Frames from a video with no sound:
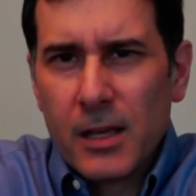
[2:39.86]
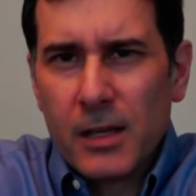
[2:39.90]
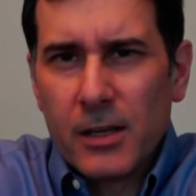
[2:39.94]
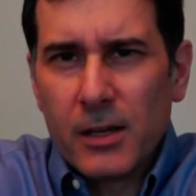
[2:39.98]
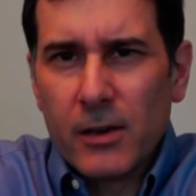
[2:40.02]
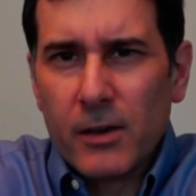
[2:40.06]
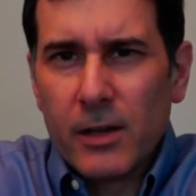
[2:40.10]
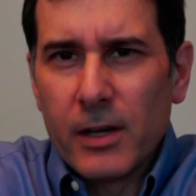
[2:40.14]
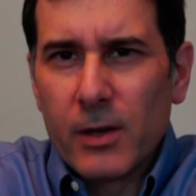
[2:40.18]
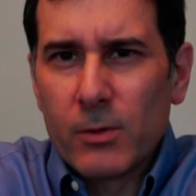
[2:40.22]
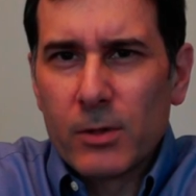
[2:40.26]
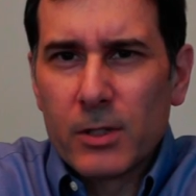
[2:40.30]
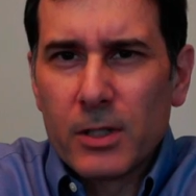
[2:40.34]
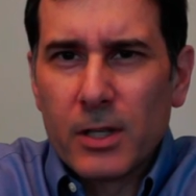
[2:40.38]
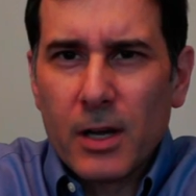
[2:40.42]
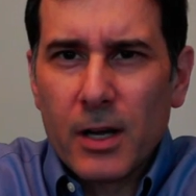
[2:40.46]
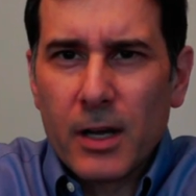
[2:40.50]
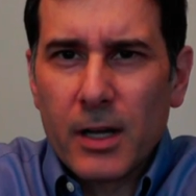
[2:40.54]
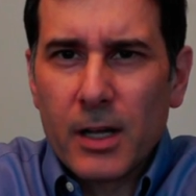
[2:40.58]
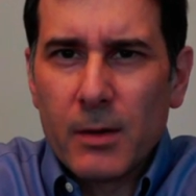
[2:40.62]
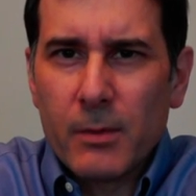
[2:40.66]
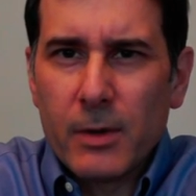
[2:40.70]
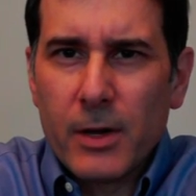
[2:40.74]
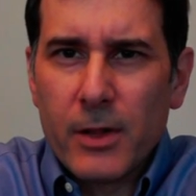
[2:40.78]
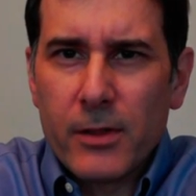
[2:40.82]
here we're
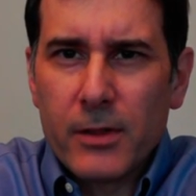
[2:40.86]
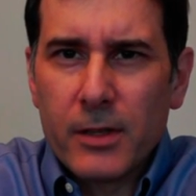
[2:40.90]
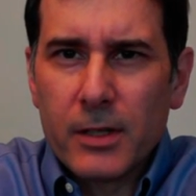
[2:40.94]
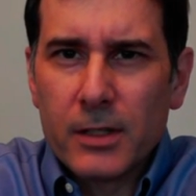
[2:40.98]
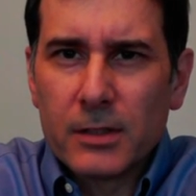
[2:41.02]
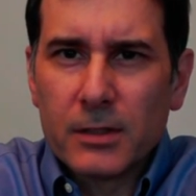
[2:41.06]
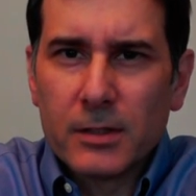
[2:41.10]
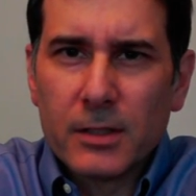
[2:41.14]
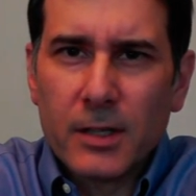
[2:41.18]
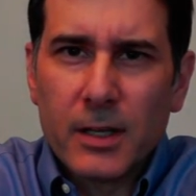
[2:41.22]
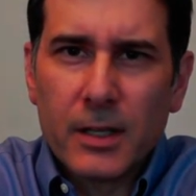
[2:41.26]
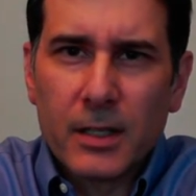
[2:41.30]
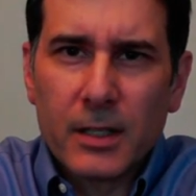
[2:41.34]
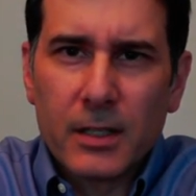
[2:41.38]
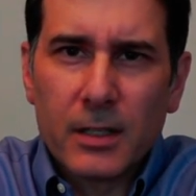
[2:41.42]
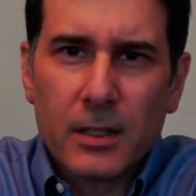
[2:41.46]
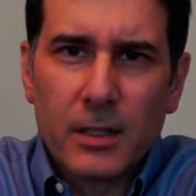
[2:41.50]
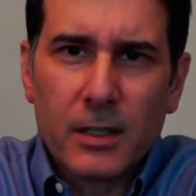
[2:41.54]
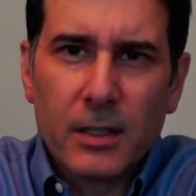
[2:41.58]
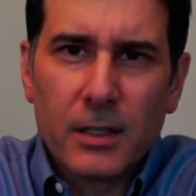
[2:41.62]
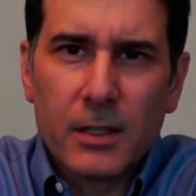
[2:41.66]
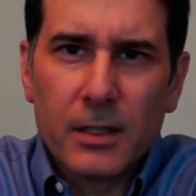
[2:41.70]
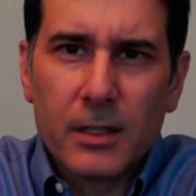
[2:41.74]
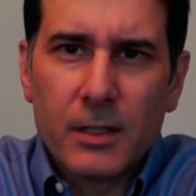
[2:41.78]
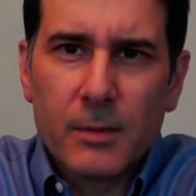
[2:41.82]
talking about things like
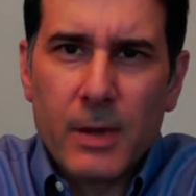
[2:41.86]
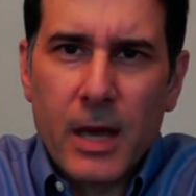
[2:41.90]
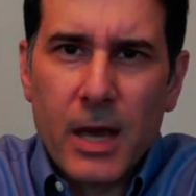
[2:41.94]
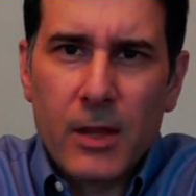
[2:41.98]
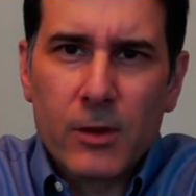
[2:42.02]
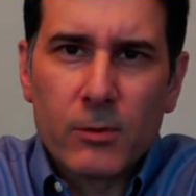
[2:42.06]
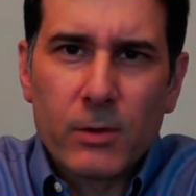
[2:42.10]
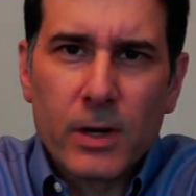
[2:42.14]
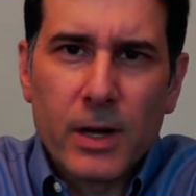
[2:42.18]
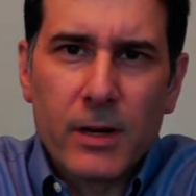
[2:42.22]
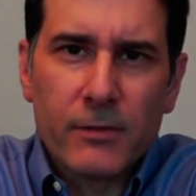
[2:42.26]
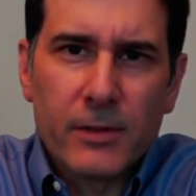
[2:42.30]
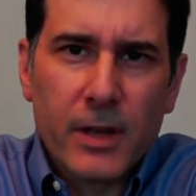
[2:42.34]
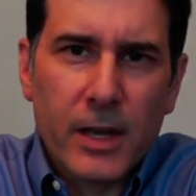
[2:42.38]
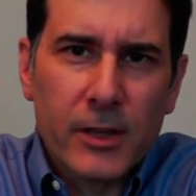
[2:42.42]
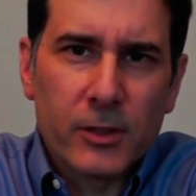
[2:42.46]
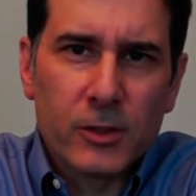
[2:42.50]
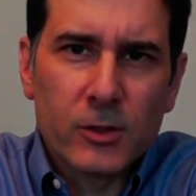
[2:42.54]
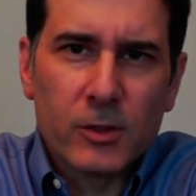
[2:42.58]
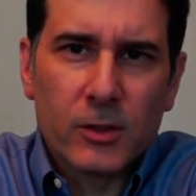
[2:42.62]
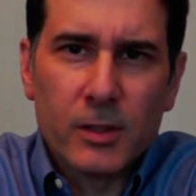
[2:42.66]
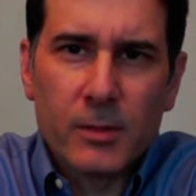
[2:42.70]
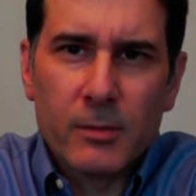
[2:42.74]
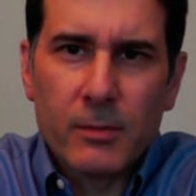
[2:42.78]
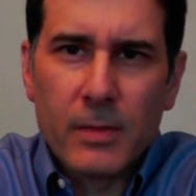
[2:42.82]
the math around value
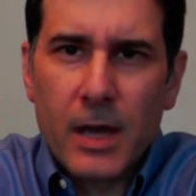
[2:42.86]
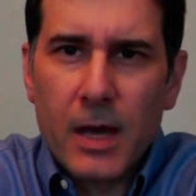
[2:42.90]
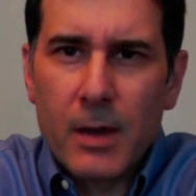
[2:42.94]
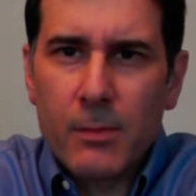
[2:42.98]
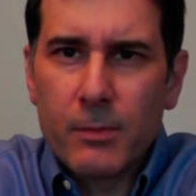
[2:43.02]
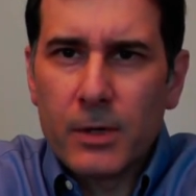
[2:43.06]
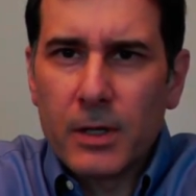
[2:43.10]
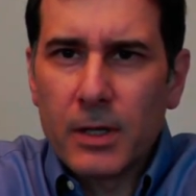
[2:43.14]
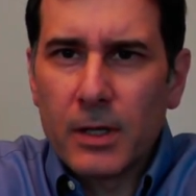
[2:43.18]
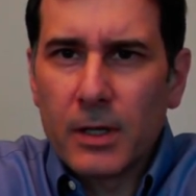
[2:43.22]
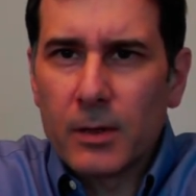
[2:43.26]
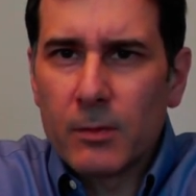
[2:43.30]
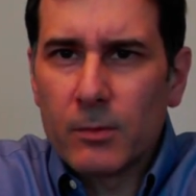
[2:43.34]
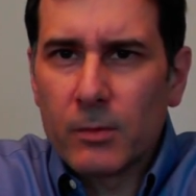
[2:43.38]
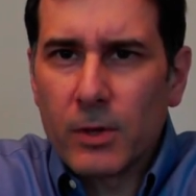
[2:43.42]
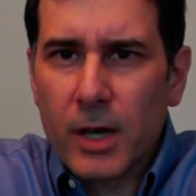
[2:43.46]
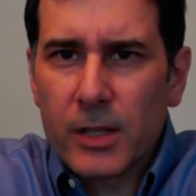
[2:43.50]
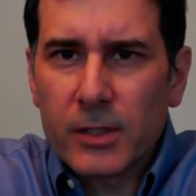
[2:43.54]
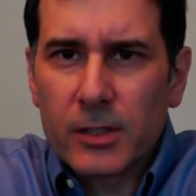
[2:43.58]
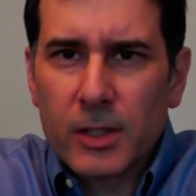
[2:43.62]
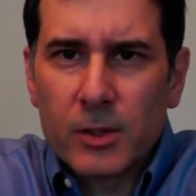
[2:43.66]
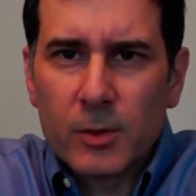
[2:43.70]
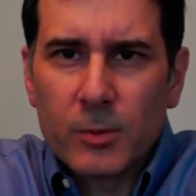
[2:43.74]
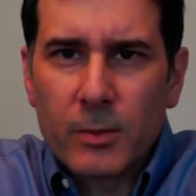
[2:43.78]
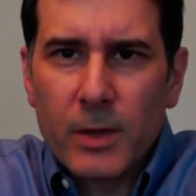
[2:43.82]
stream mapping and
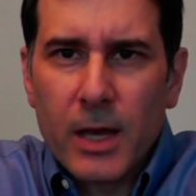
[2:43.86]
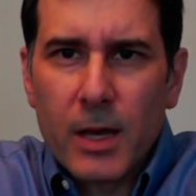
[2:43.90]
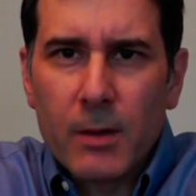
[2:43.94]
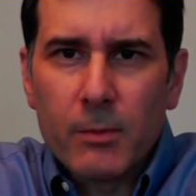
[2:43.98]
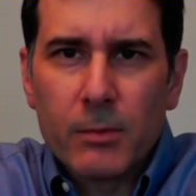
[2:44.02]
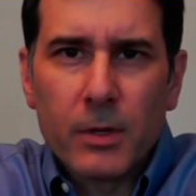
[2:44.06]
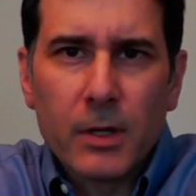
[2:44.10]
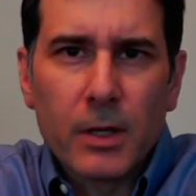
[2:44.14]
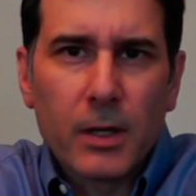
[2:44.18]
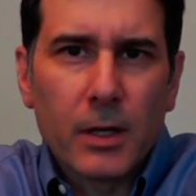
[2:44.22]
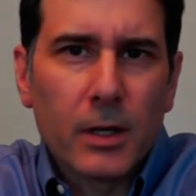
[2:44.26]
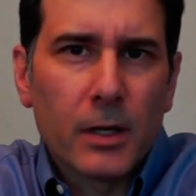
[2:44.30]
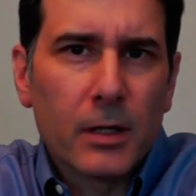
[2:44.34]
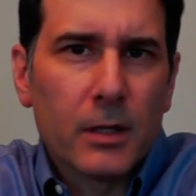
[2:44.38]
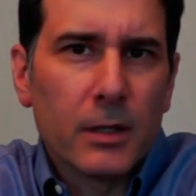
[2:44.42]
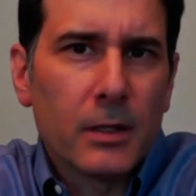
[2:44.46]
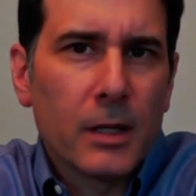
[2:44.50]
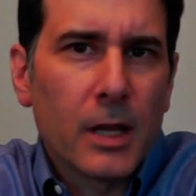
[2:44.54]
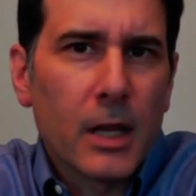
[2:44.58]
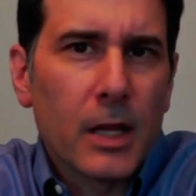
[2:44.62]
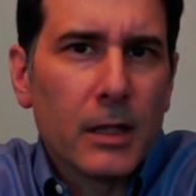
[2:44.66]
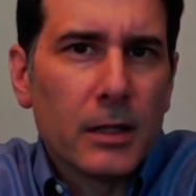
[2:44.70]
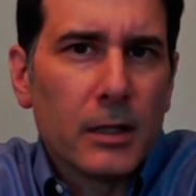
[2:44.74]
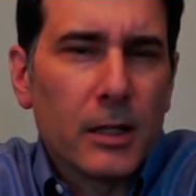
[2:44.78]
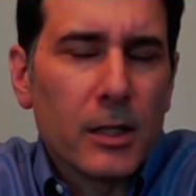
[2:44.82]
process mapping
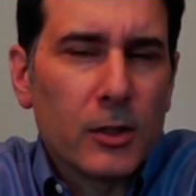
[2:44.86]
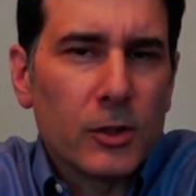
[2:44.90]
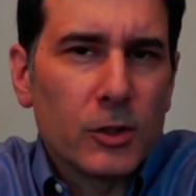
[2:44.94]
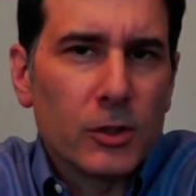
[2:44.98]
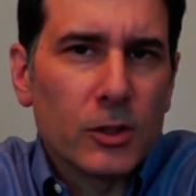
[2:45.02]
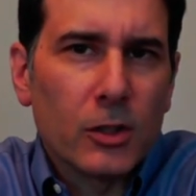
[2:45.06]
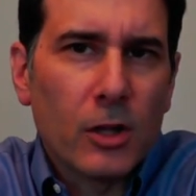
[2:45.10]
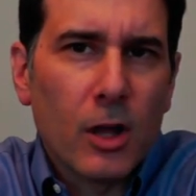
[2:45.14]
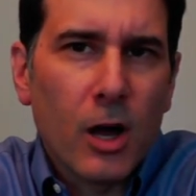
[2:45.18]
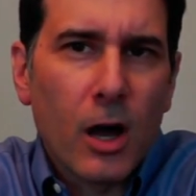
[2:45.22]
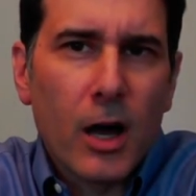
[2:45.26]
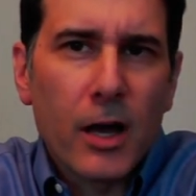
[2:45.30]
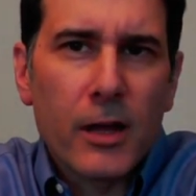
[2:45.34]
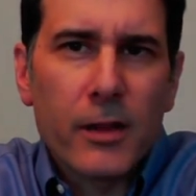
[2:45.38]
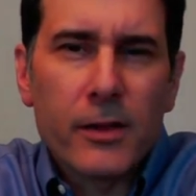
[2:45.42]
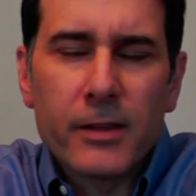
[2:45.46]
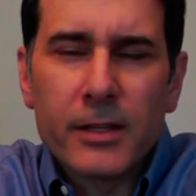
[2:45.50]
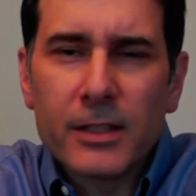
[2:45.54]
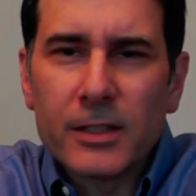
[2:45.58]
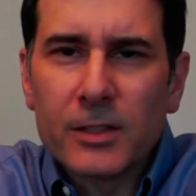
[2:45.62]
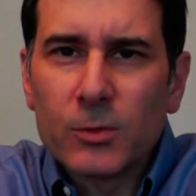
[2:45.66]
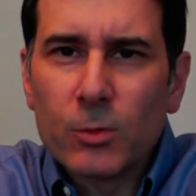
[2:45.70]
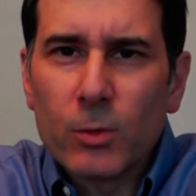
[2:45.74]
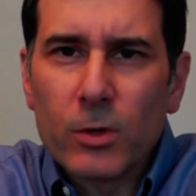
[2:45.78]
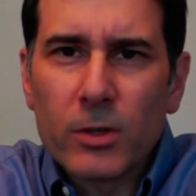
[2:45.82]
and Little's Law,
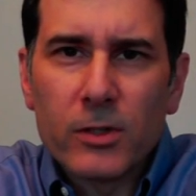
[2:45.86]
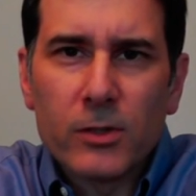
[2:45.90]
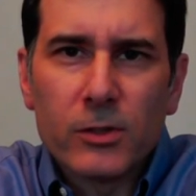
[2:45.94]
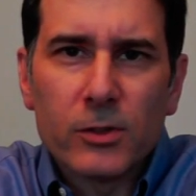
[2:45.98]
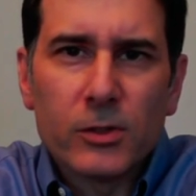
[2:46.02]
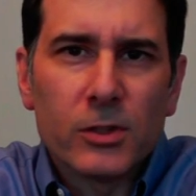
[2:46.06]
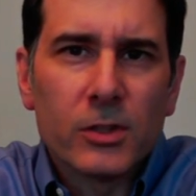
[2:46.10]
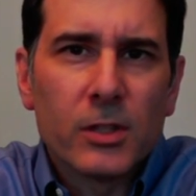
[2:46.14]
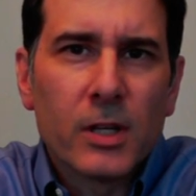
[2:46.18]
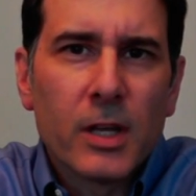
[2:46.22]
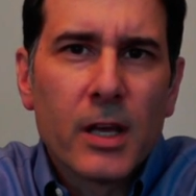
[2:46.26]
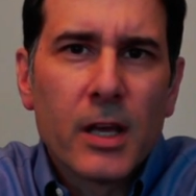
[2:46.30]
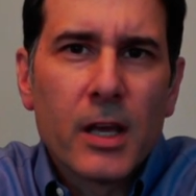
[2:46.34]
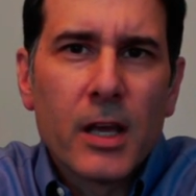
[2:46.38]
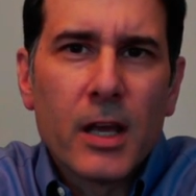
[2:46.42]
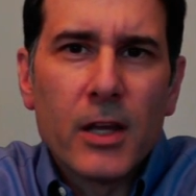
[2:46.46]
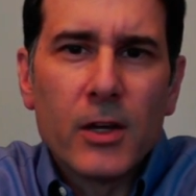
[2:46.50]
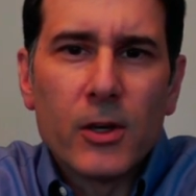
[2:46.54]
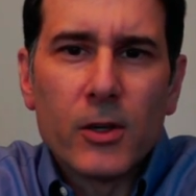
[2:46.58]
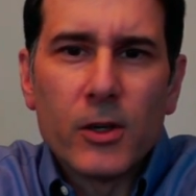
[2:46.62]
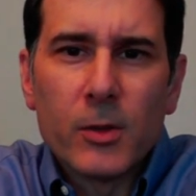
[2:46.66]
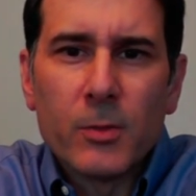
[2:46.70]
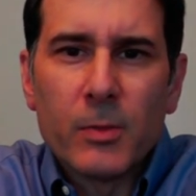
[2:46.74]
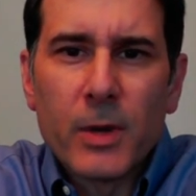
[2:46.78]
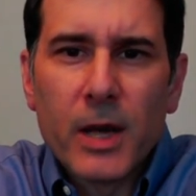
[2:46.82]
things where there's
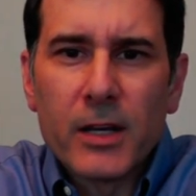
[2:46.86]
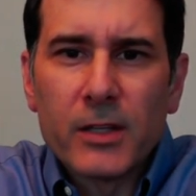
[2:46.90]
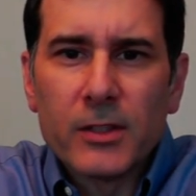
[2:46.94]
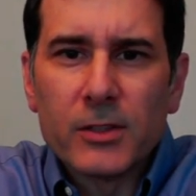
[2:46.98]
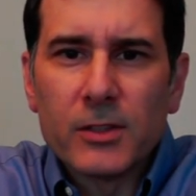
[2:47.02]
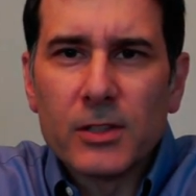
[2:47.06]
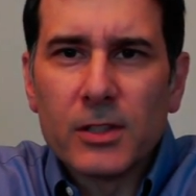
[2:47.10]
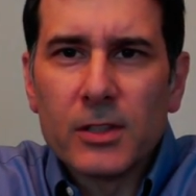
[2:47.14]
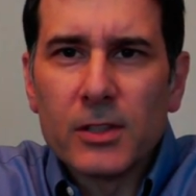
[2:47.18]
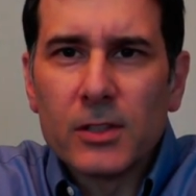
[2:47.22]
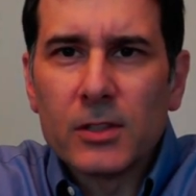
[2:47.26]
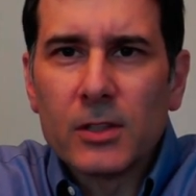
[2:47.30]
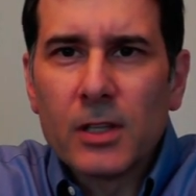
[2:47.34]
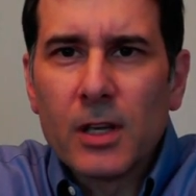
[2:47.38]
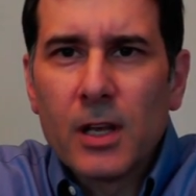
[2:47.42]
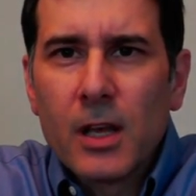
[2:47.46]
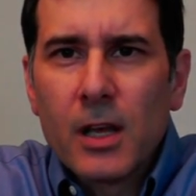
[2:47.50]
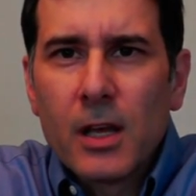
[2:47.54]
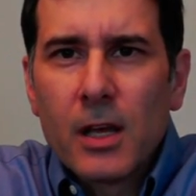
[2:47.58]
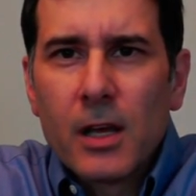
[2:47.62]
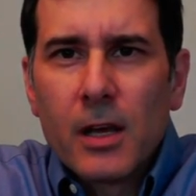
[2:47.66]
interdependencies.